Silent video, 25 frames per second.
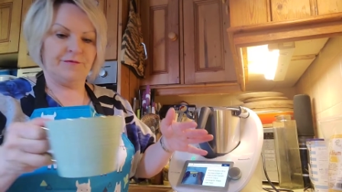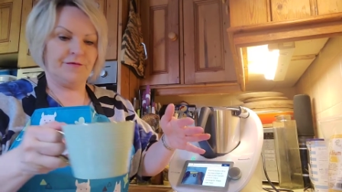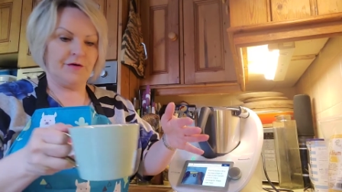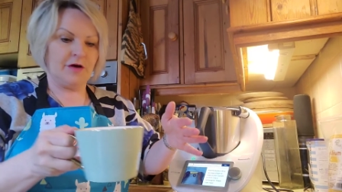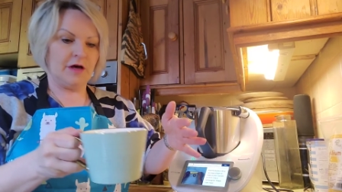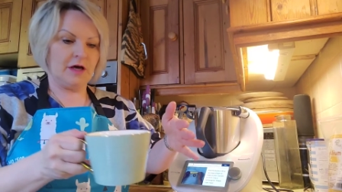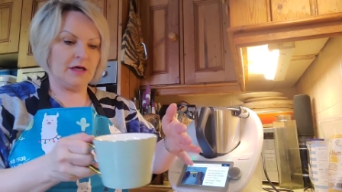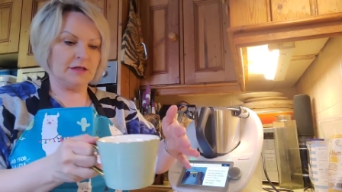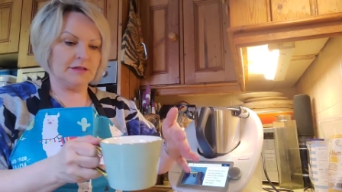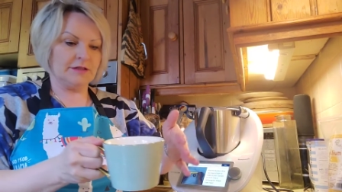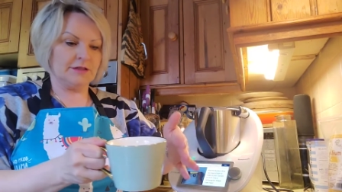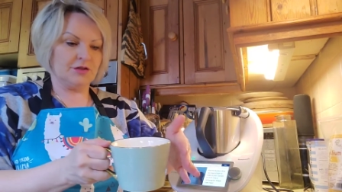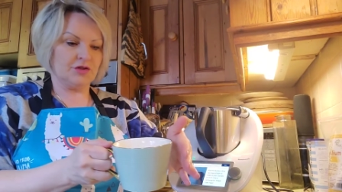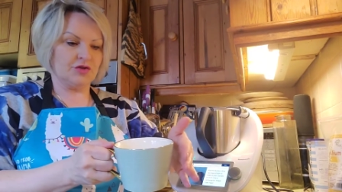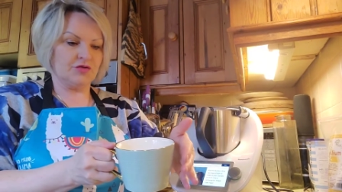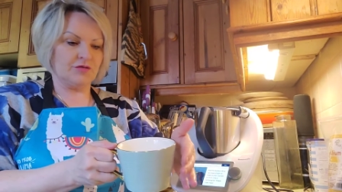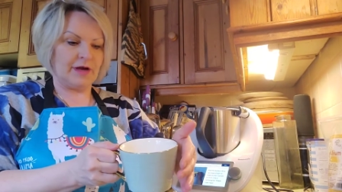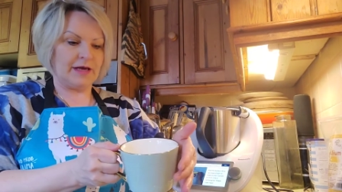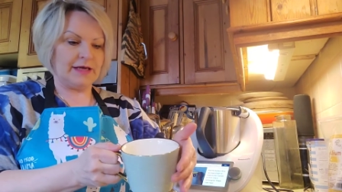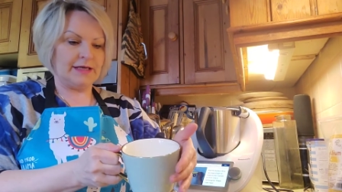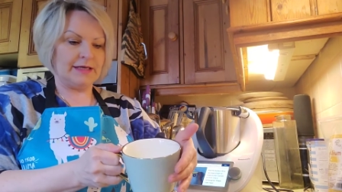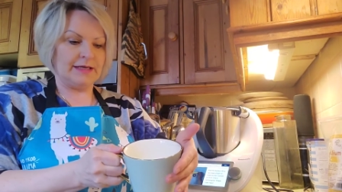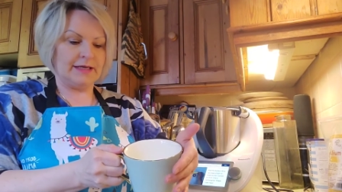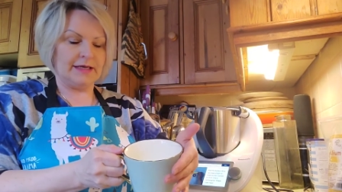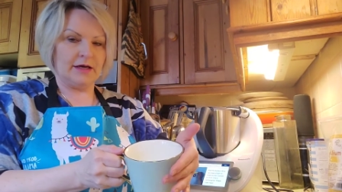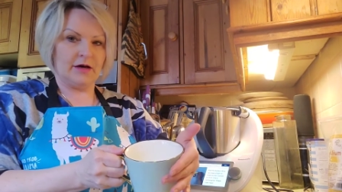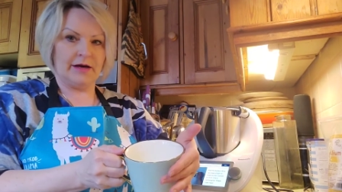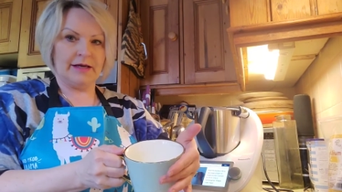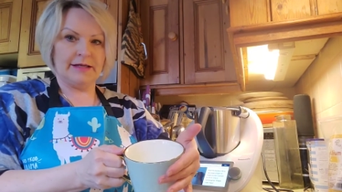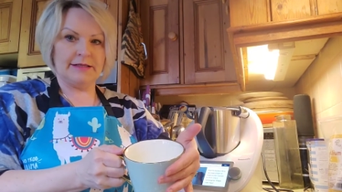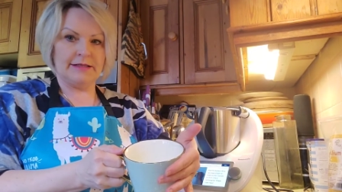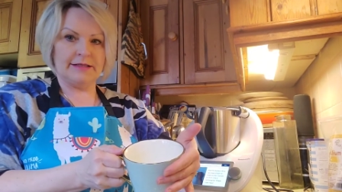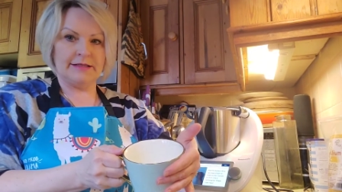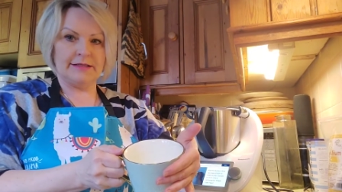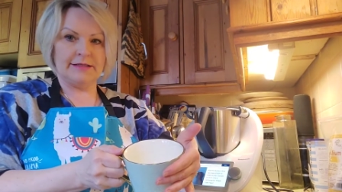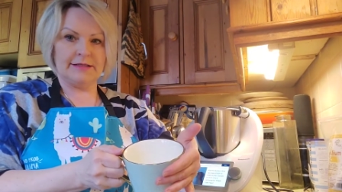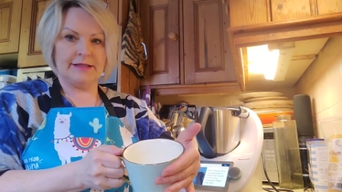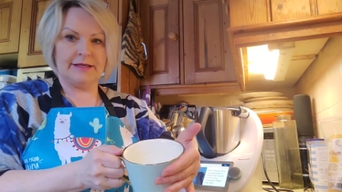first straining I
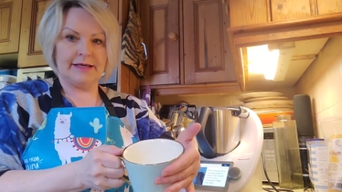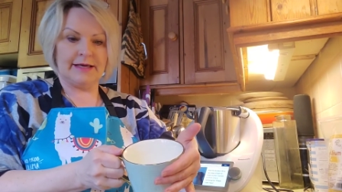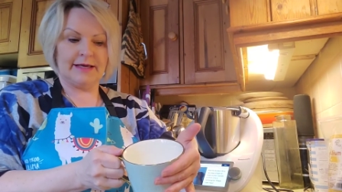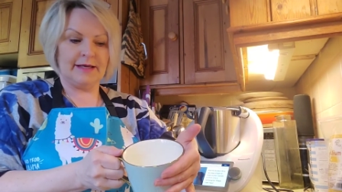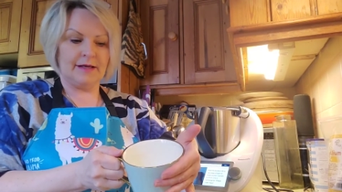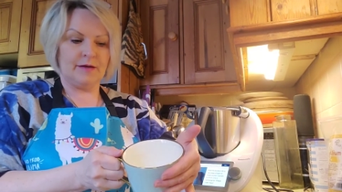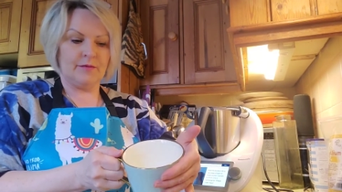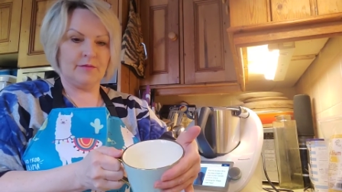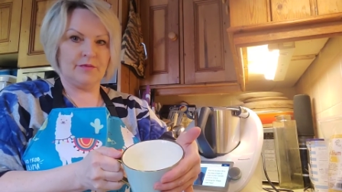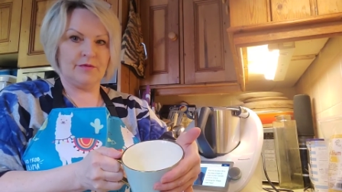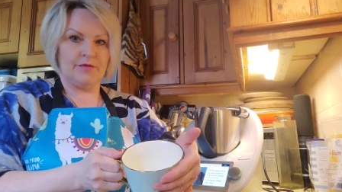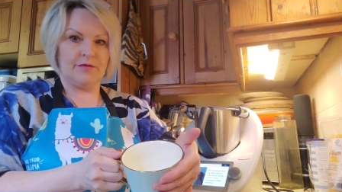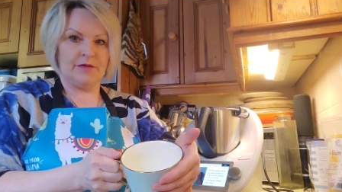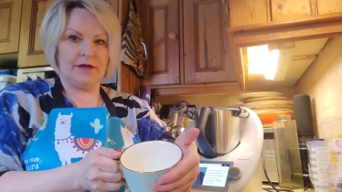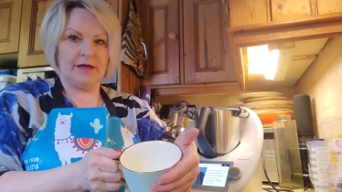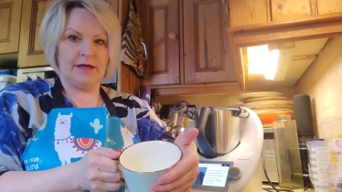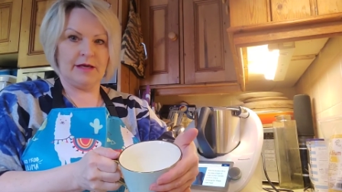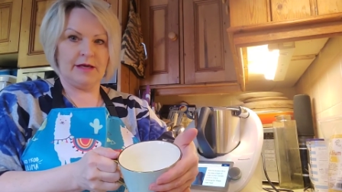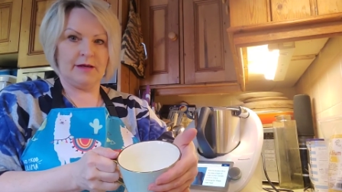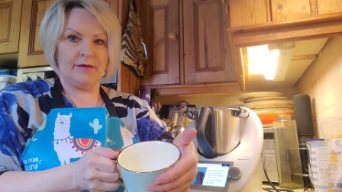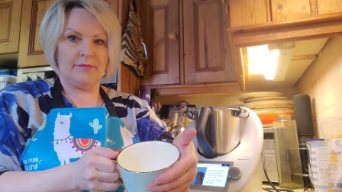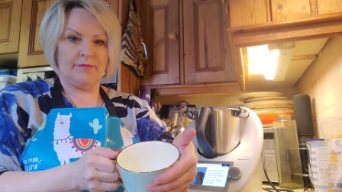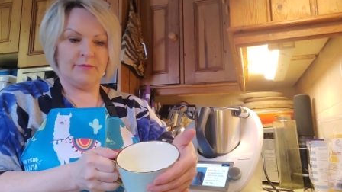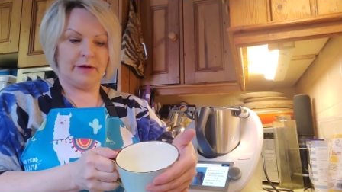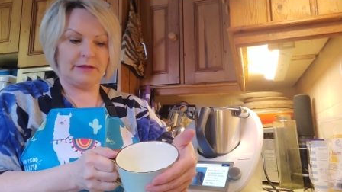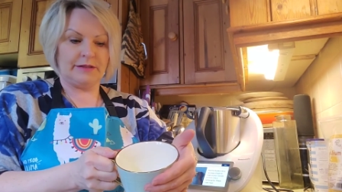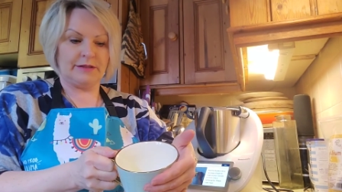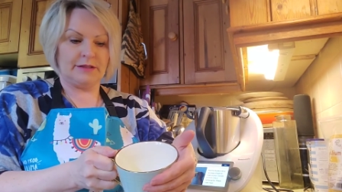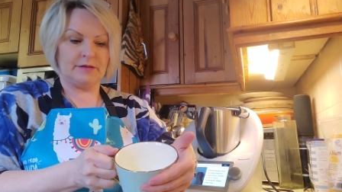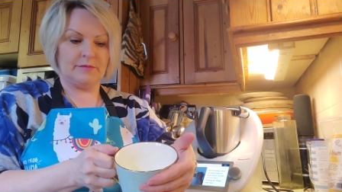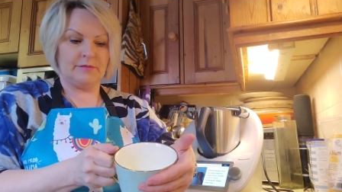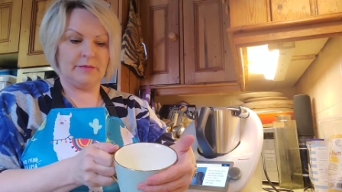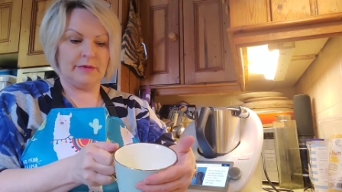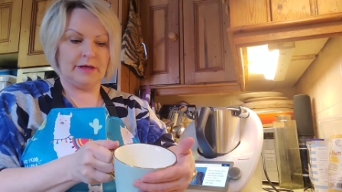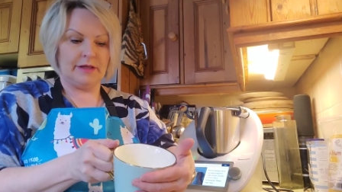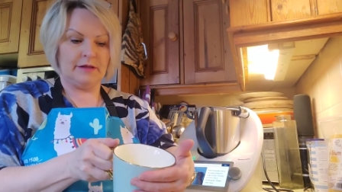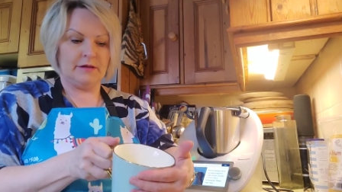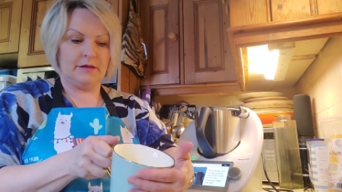did keep the
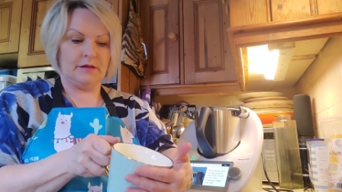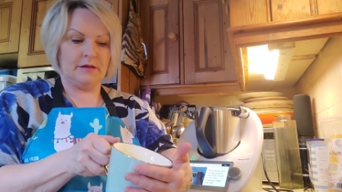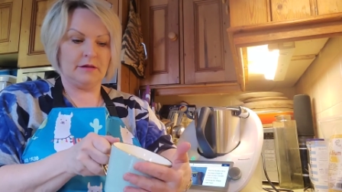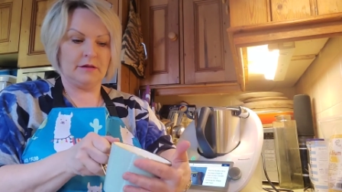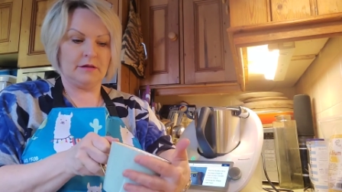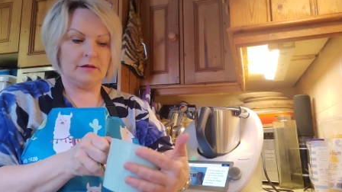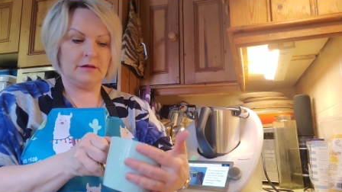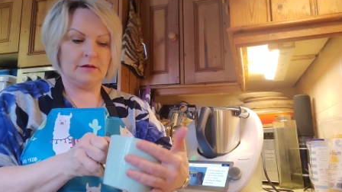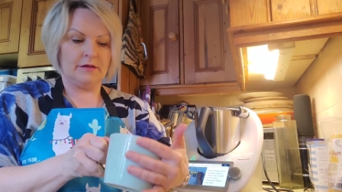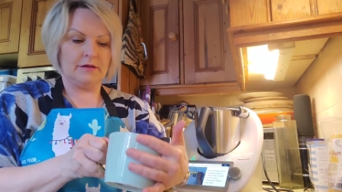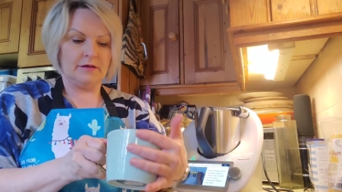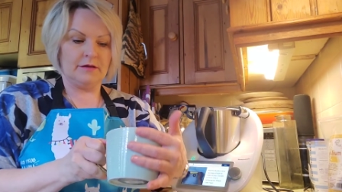buttermilk.